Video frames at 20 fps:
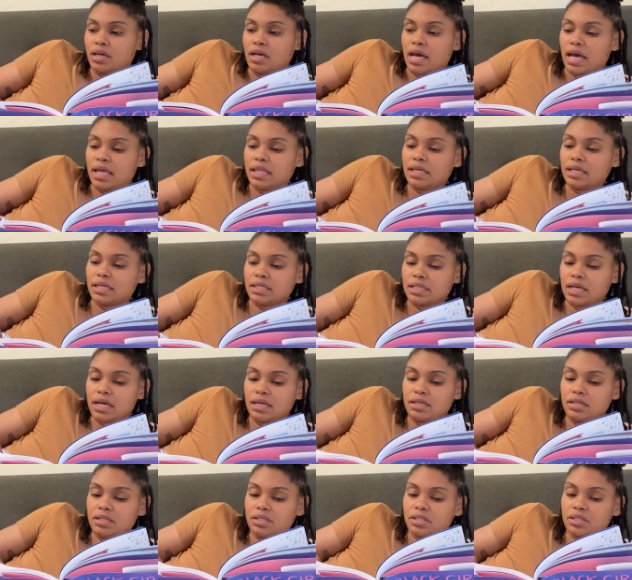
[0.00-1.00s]
I think it's kind
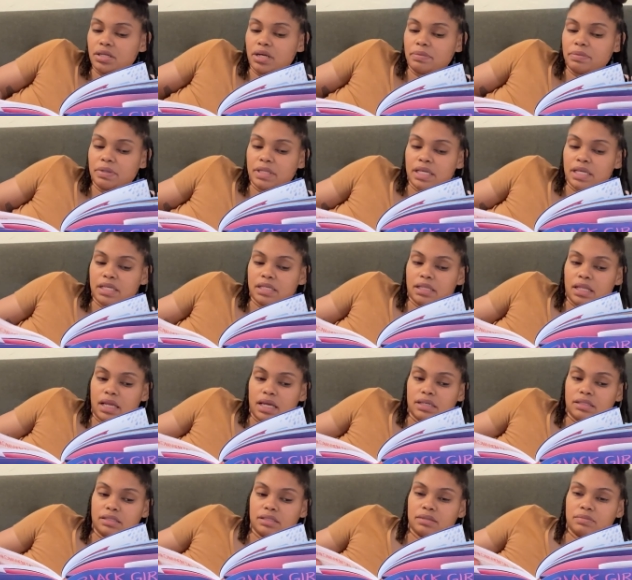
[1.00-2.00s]
of disturbing that,
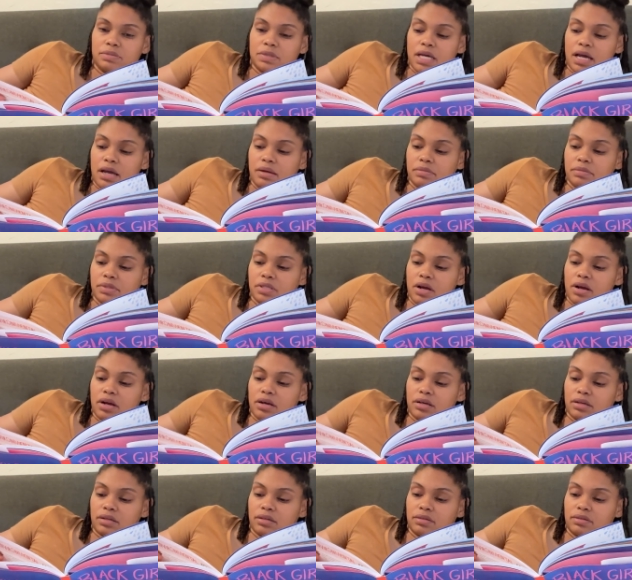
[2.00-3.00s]
like, sometimes
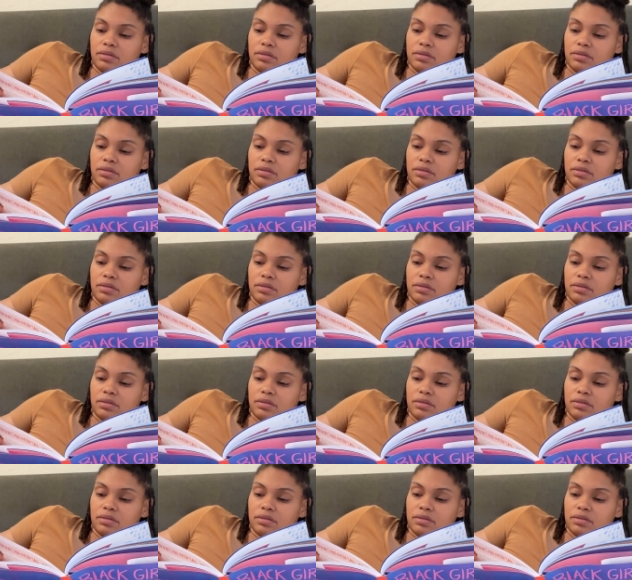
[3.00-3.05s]
our